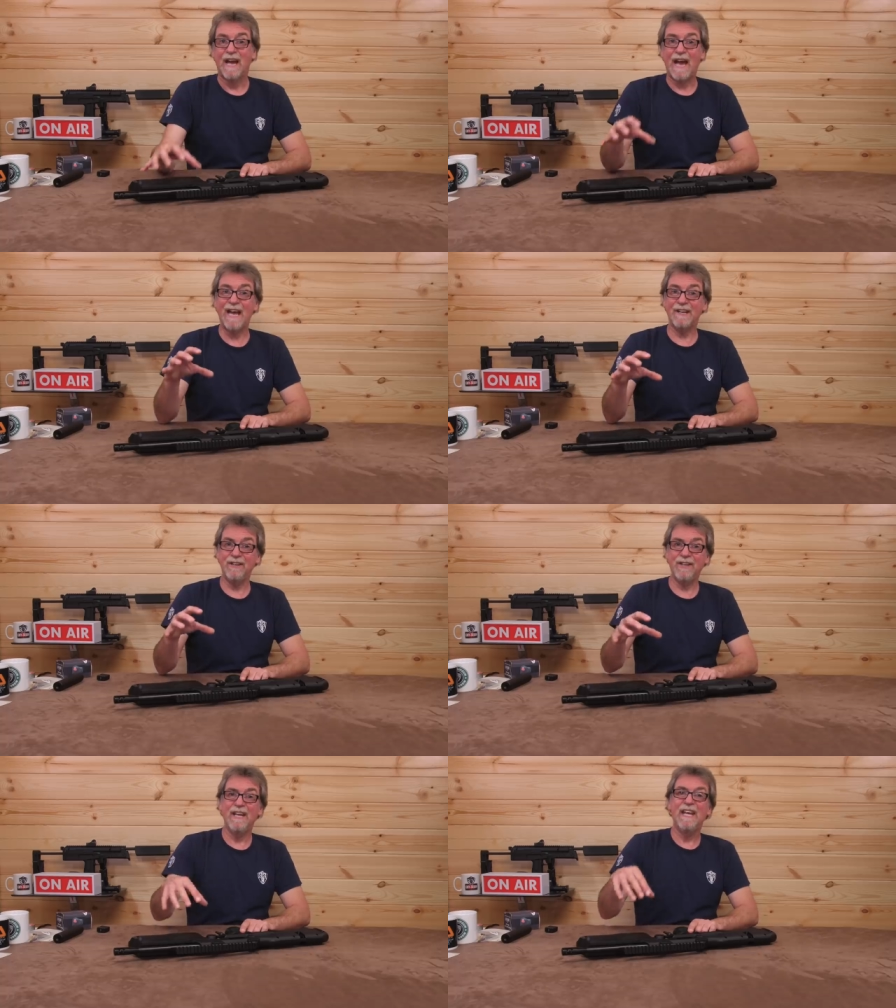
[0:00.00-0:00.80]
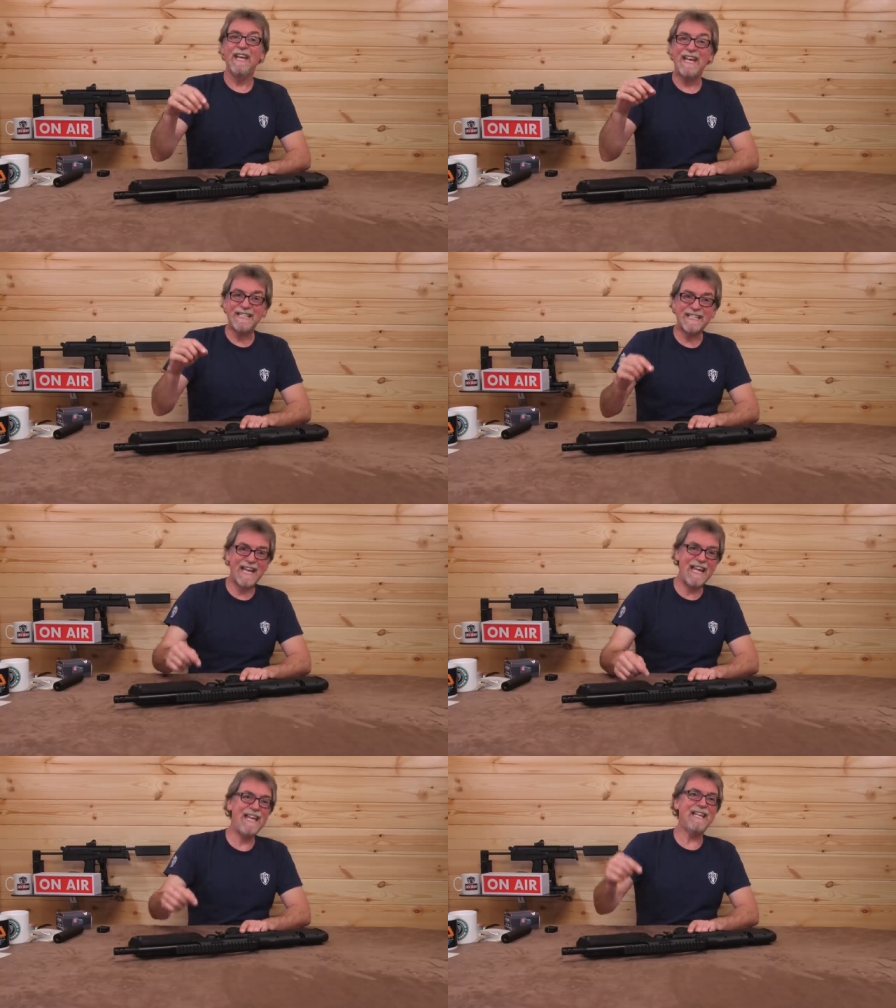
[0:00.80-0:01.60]
And it
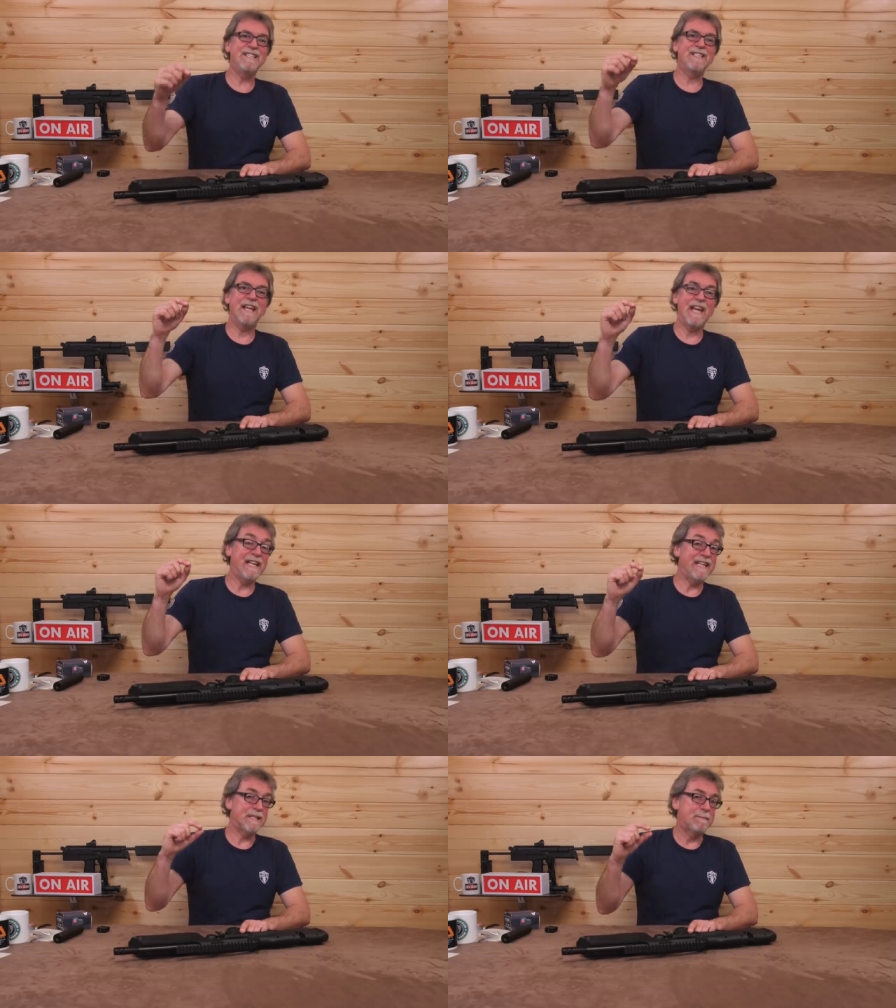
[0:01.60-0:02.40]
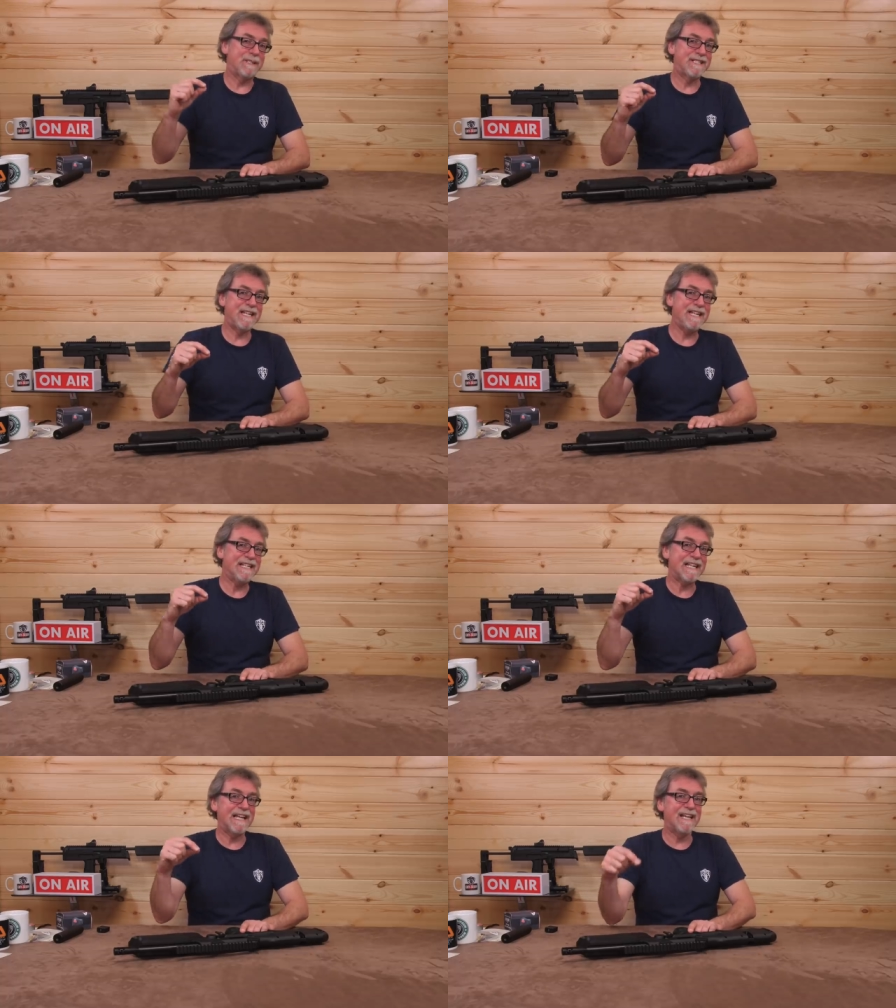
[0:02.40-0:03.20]
is, in its
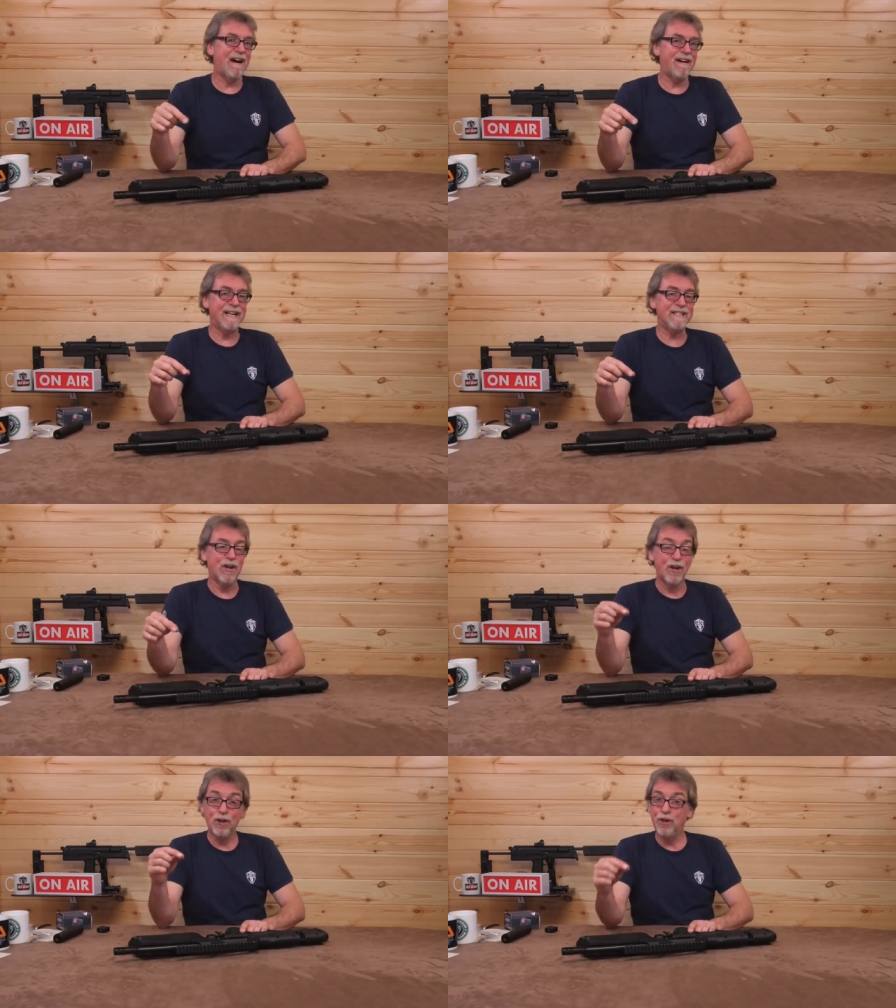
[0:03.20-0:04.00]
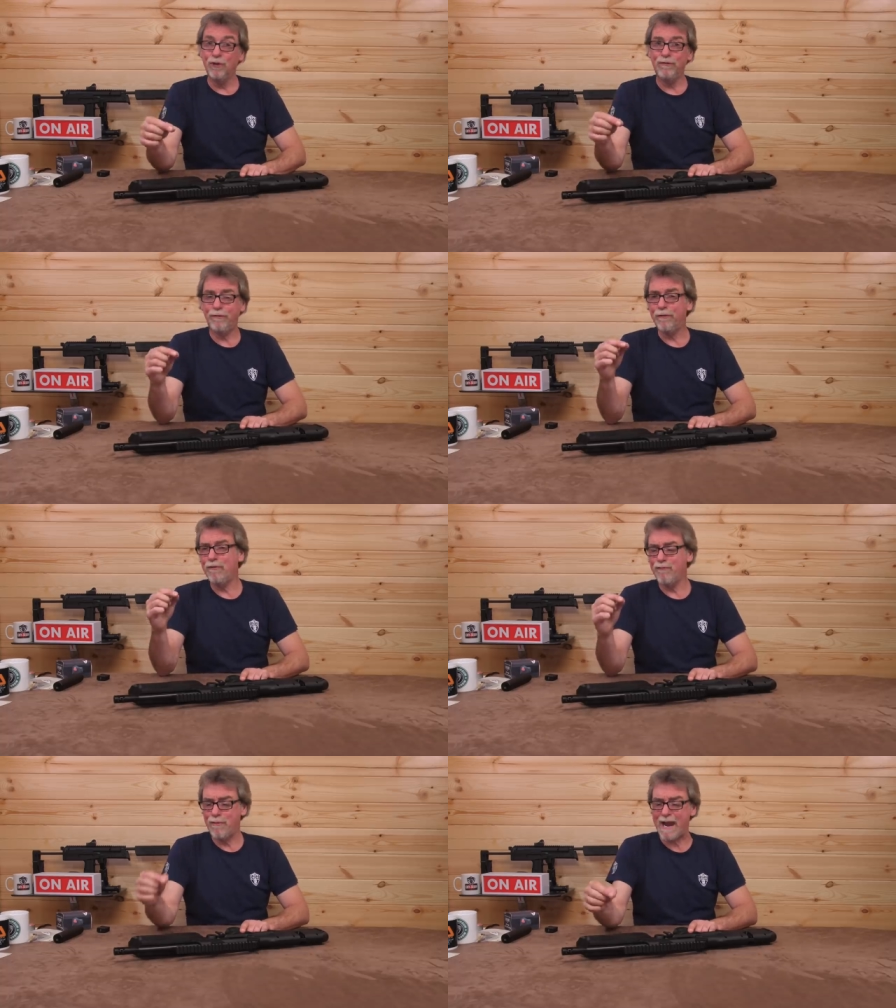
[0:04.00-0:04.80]
petite guise, good for
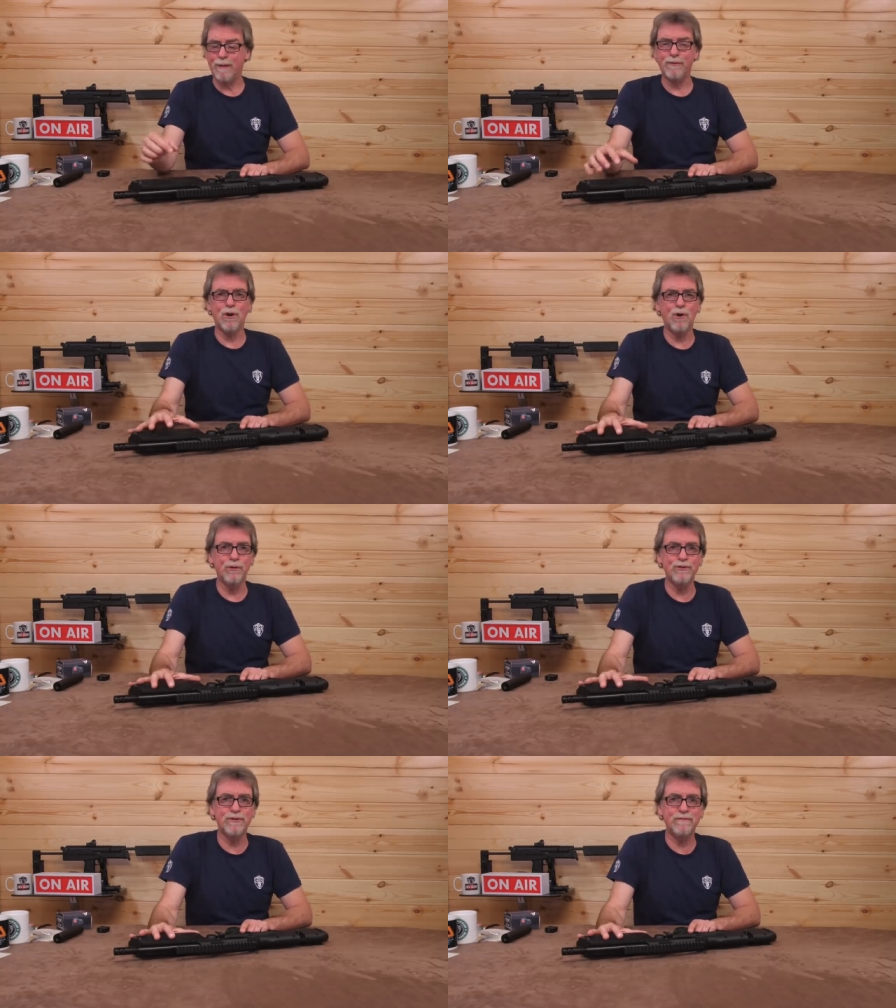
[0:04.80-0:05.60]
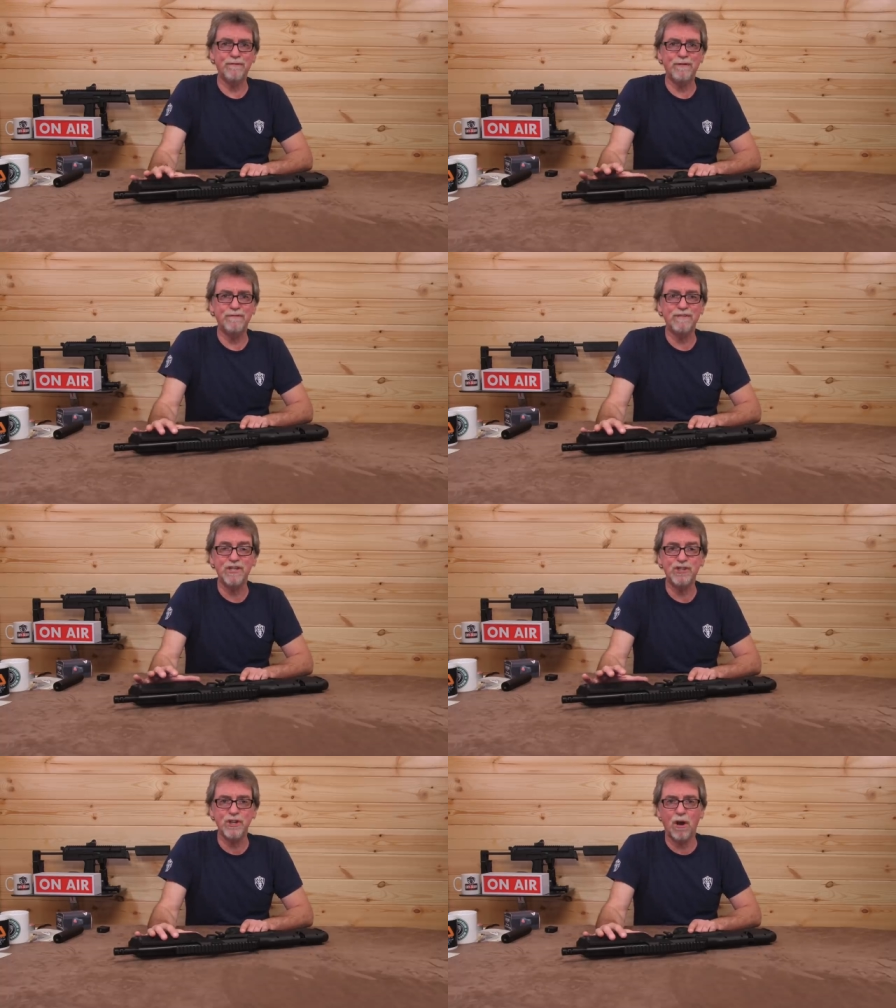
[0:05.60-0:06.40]
around 150
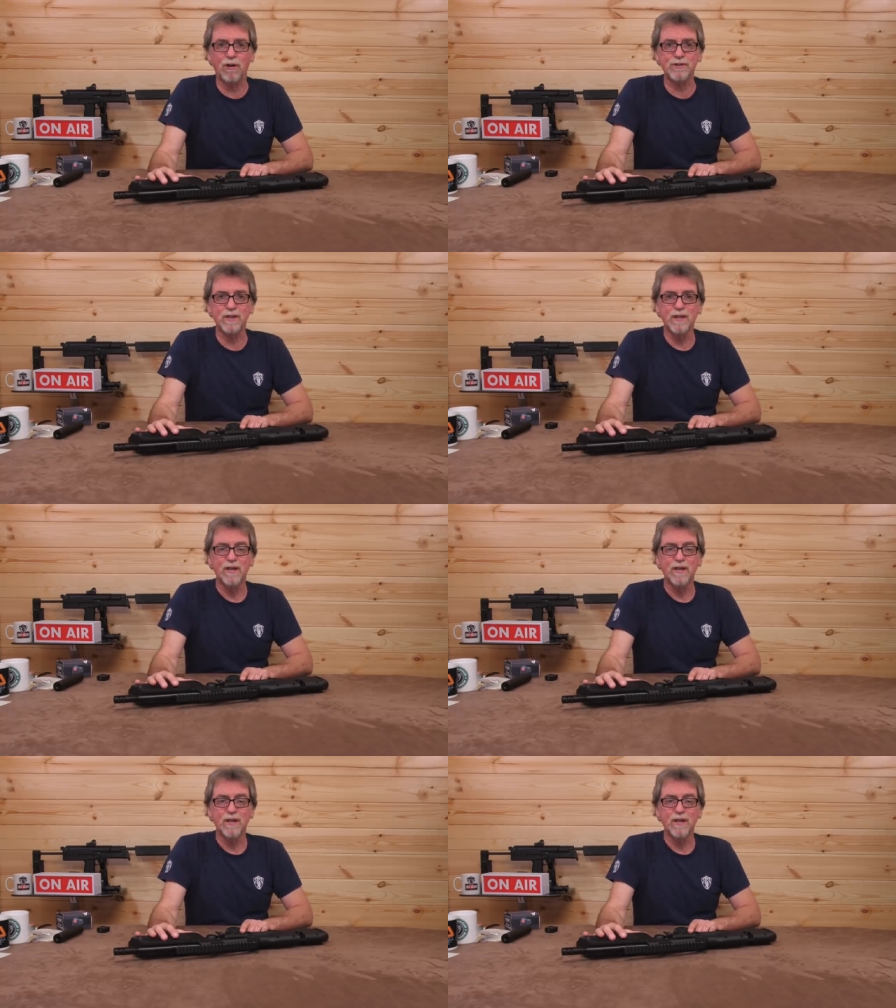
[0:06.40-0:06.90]
shots,